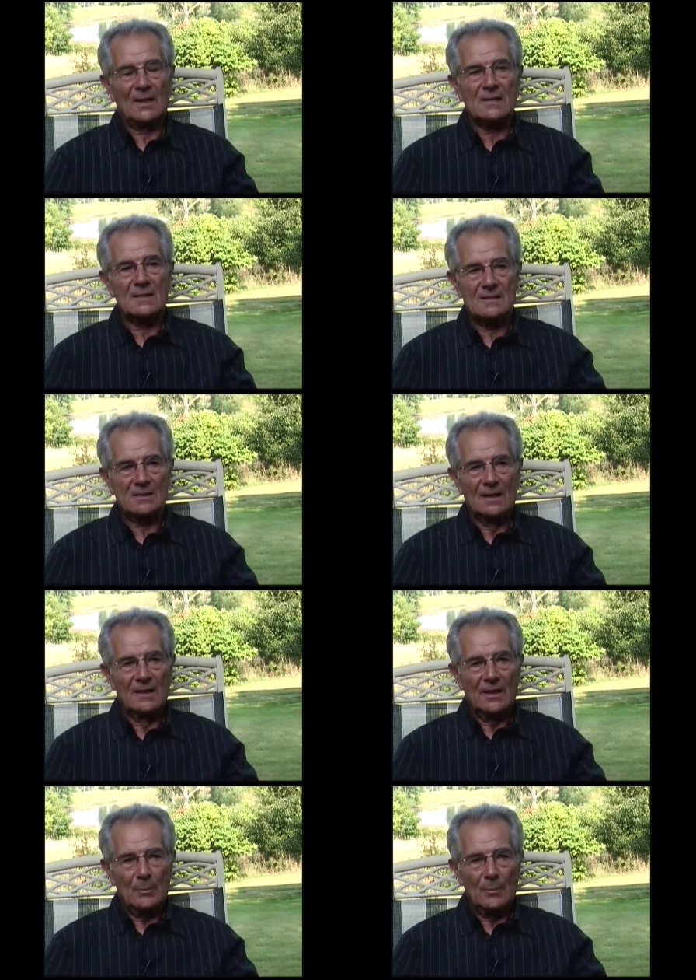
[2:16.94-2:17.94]
That's
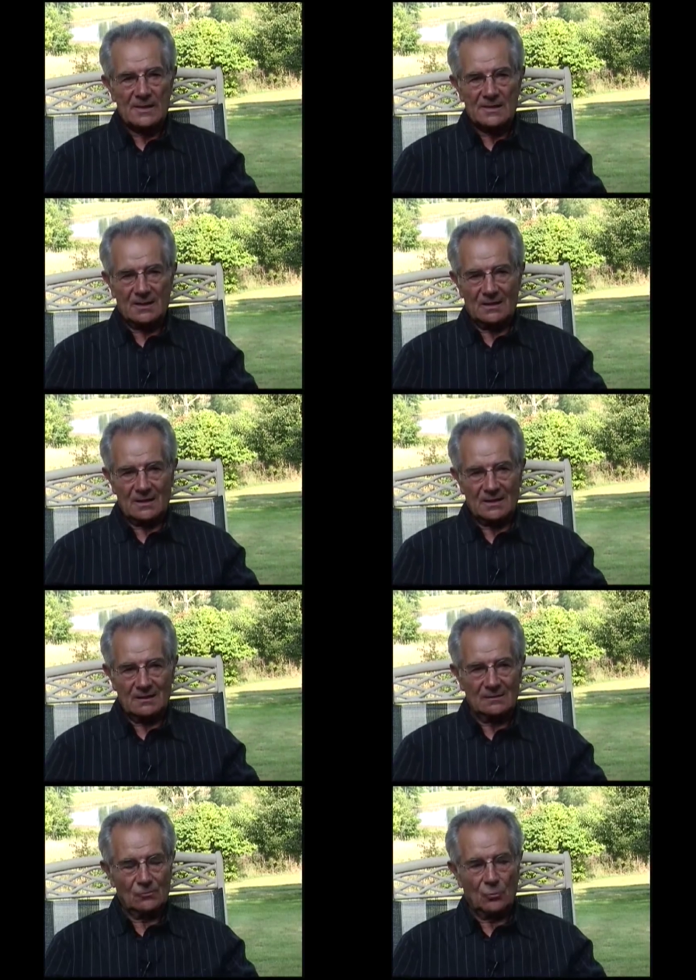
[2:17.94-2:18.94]
basically
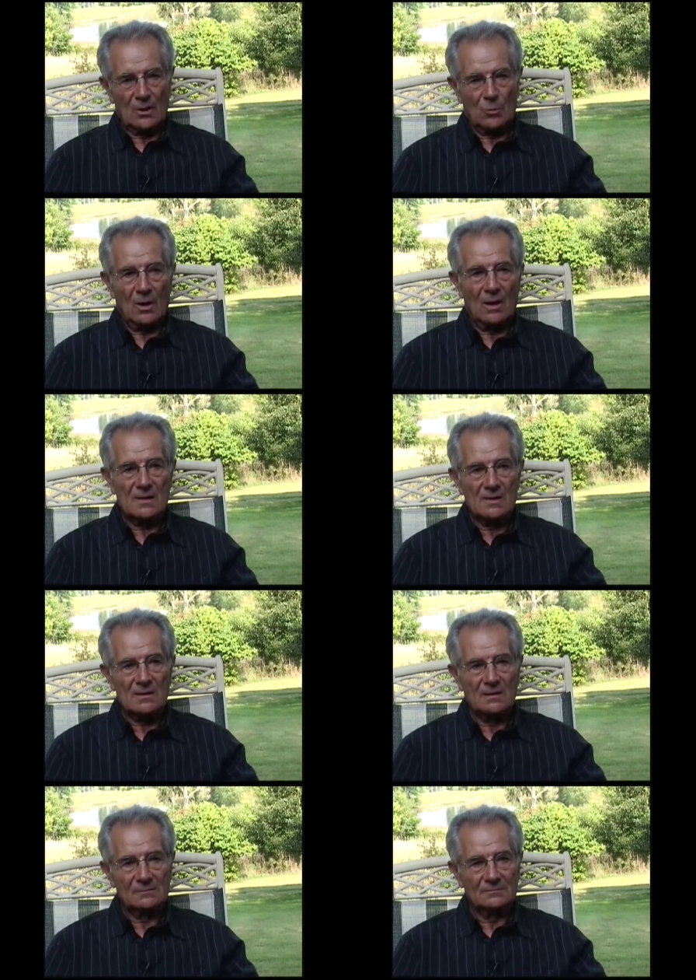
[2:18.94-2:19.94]
what it
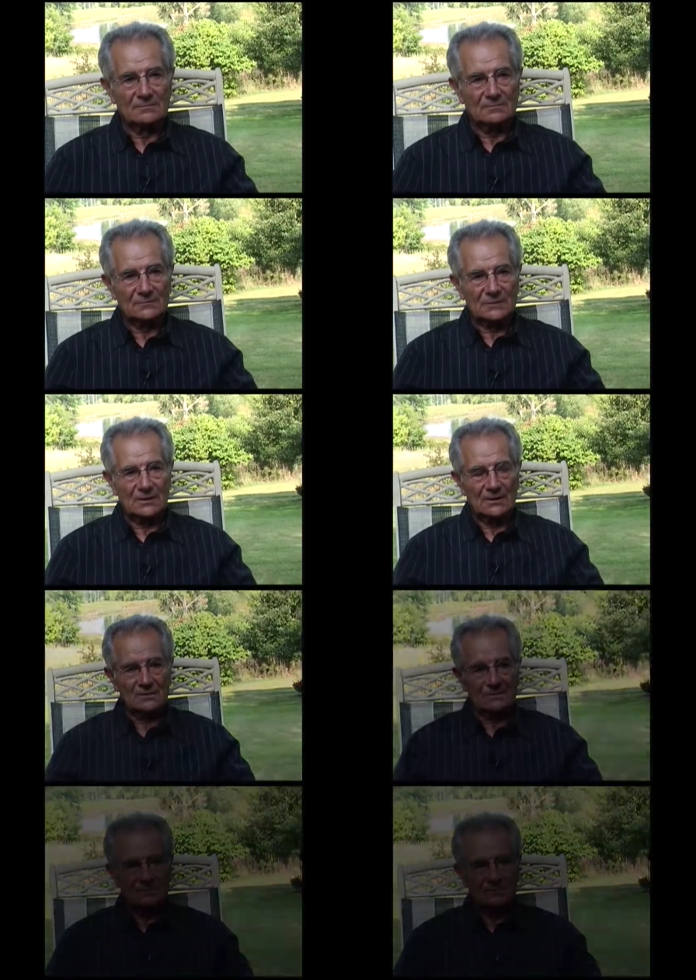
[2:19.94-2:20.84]
was, you know.